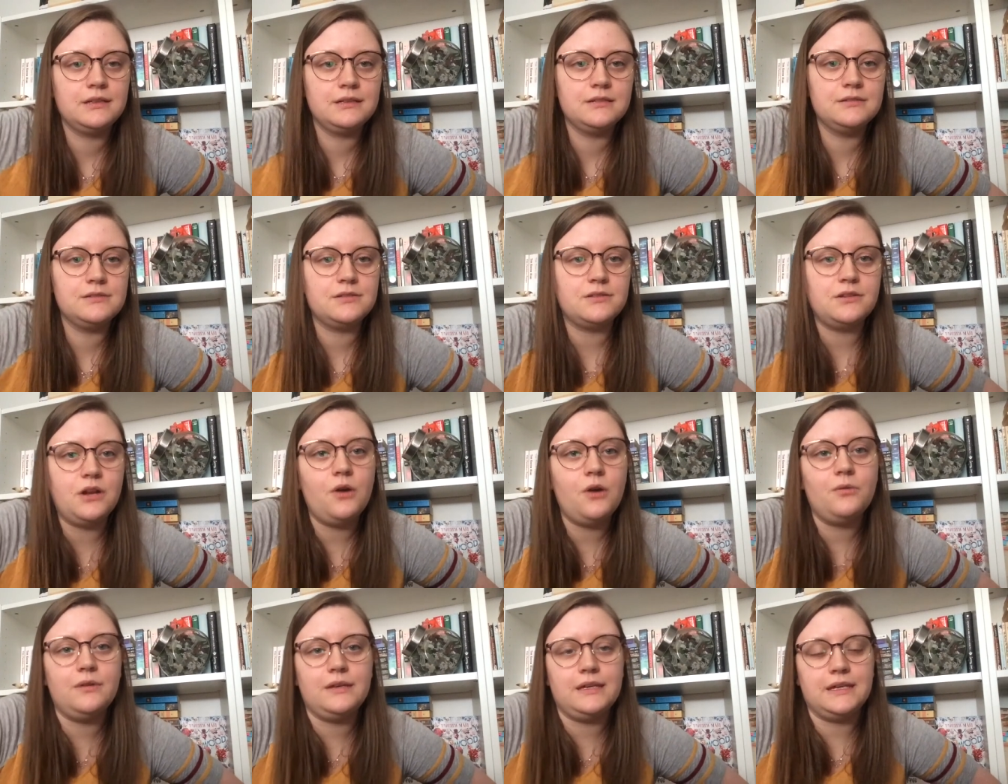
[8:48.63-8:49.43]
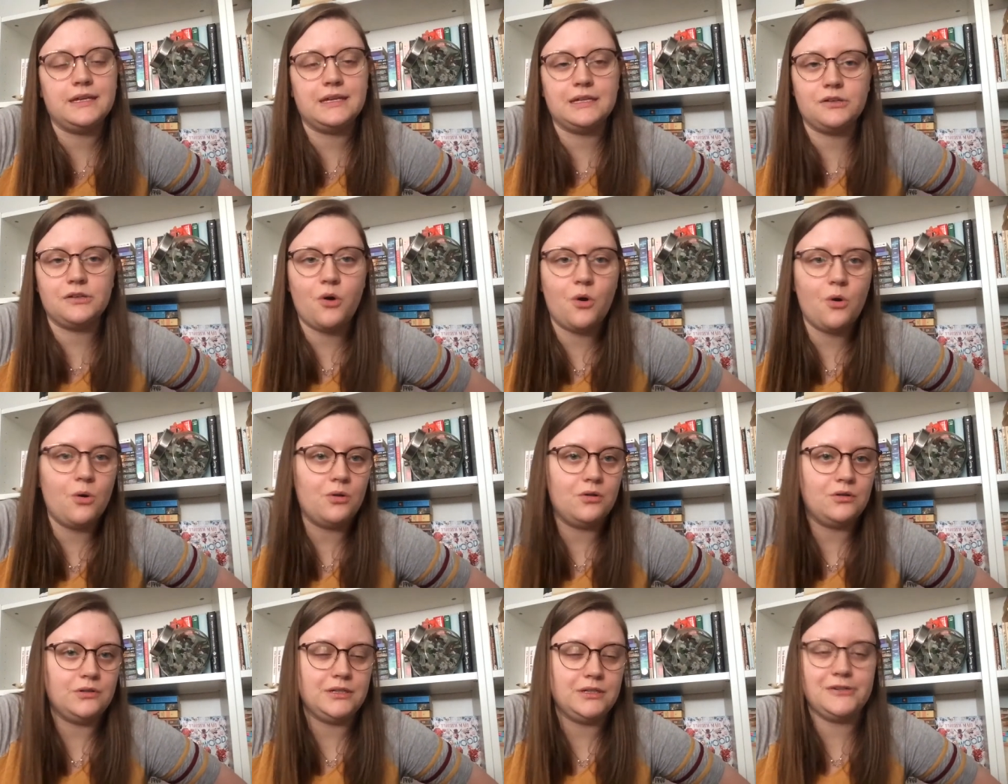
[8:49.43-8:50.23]
snowy and
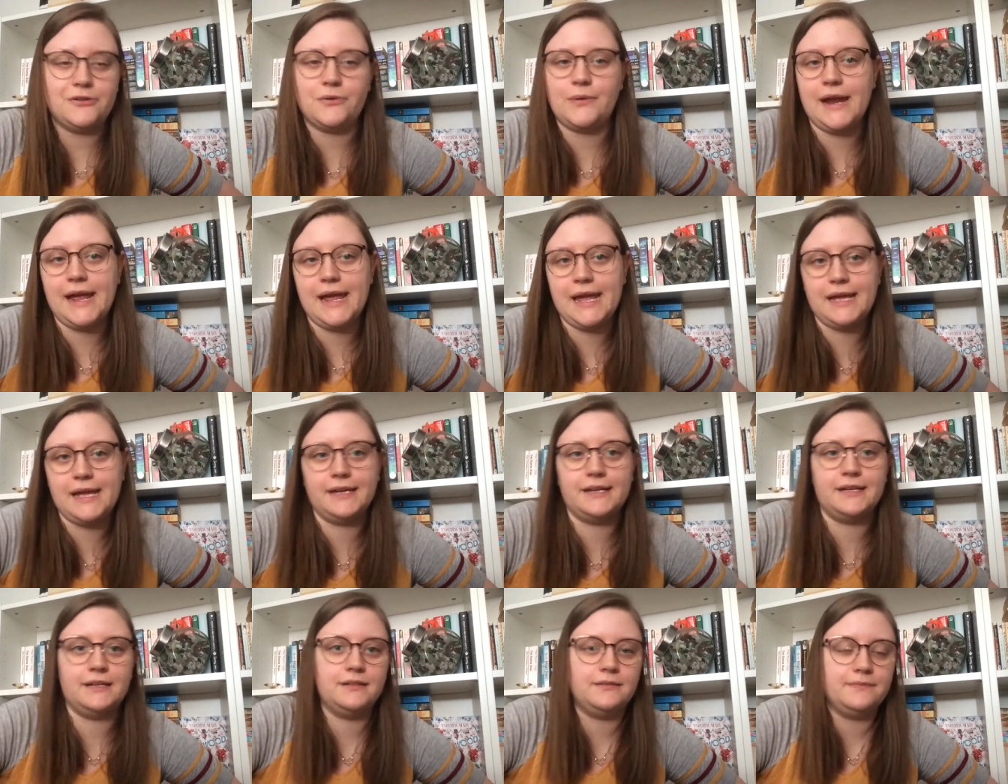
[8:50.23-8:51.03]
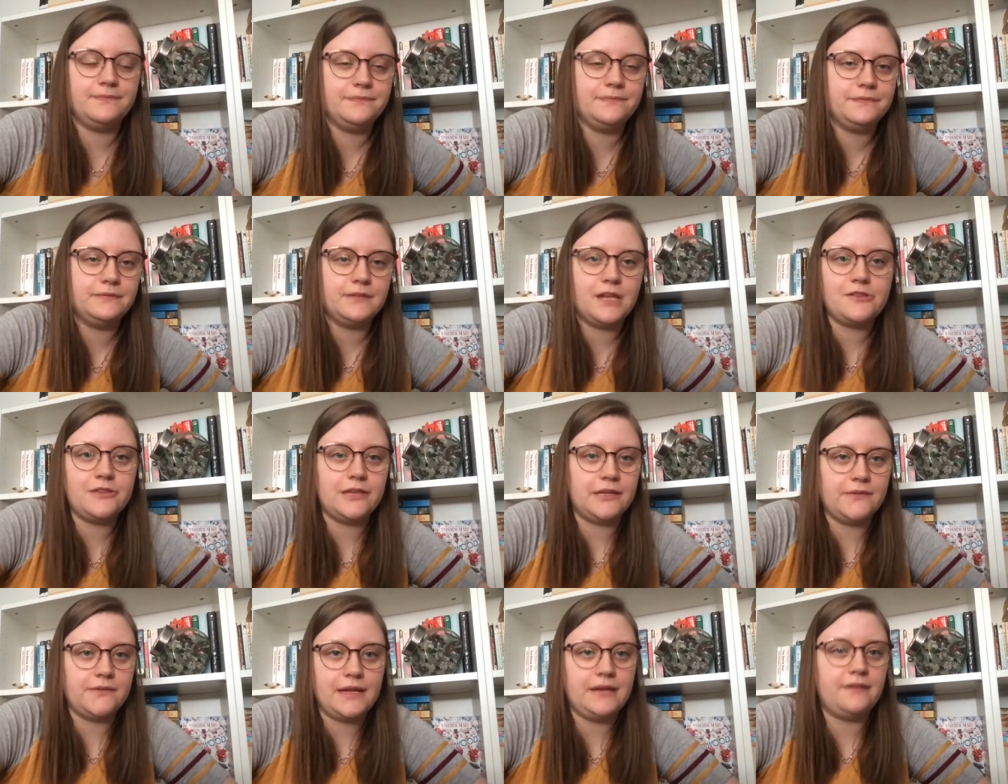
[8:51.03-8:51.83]
cold and gray and
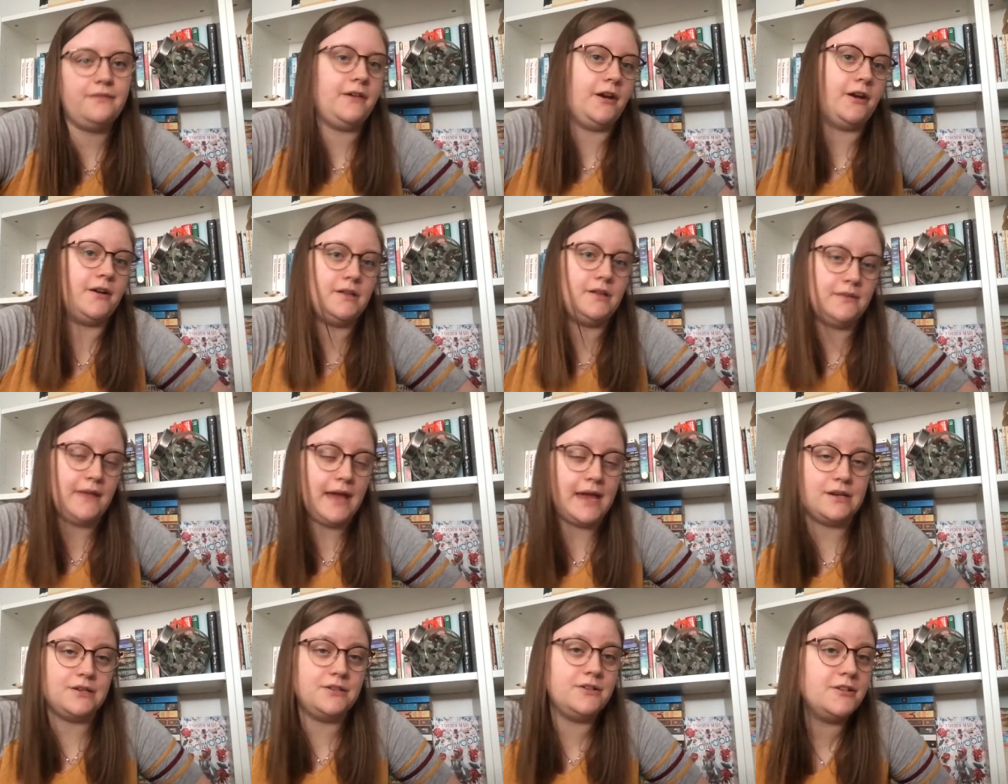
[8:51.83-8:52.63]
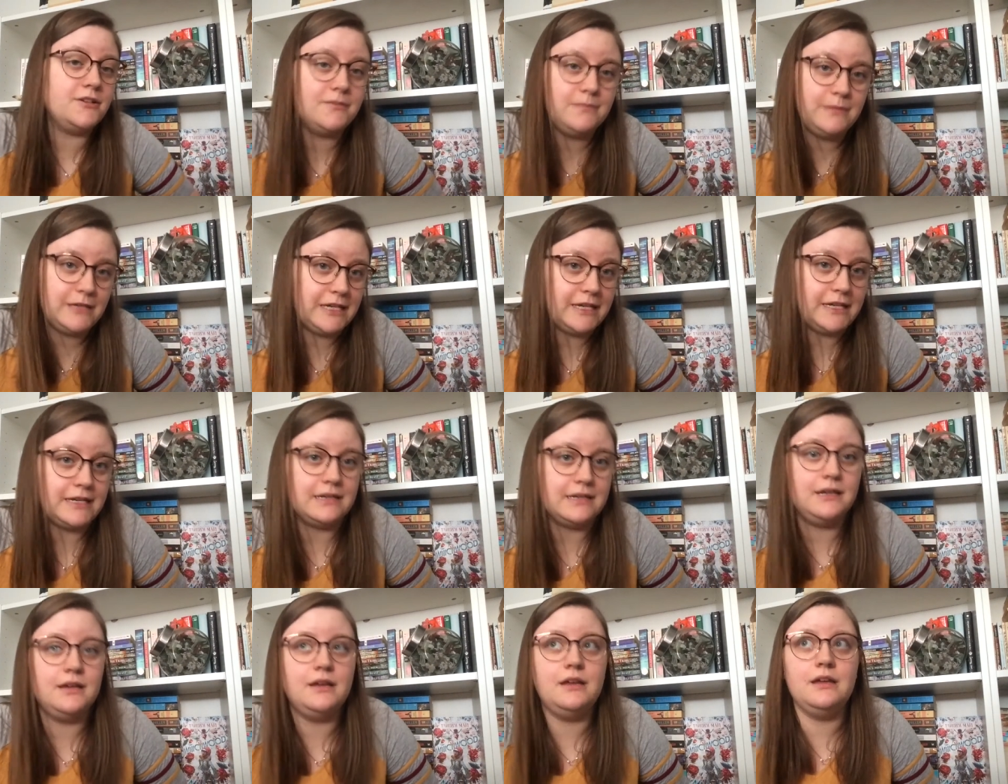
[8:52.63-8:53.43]
nothing like Fairyland should be,